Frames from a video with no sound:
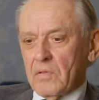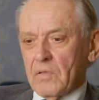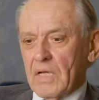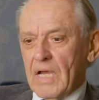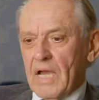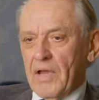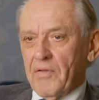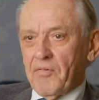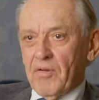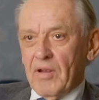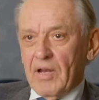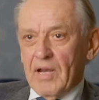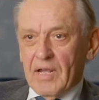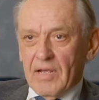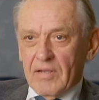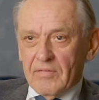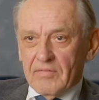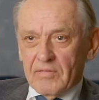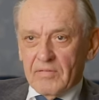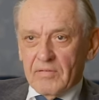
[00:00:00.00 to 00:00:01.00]
I
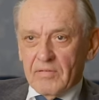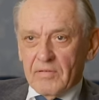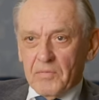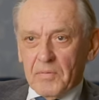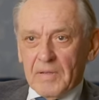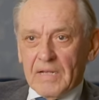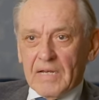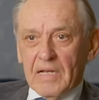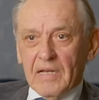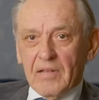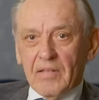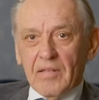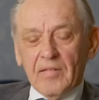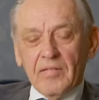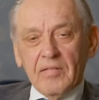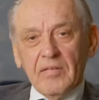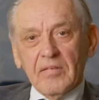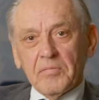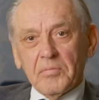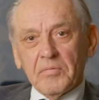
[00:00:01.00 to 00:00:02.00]
realized quickly
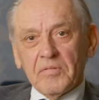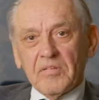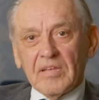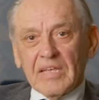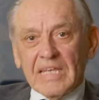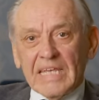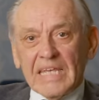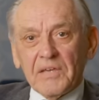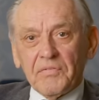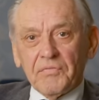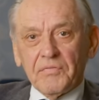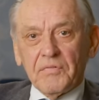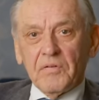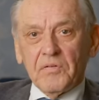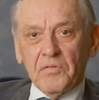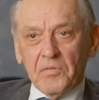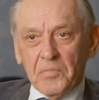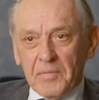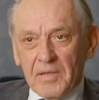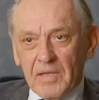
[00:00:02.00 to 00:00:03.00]
that this was a gift
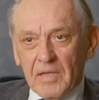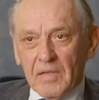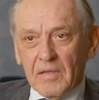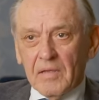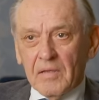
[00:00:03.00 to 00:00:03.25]
to me.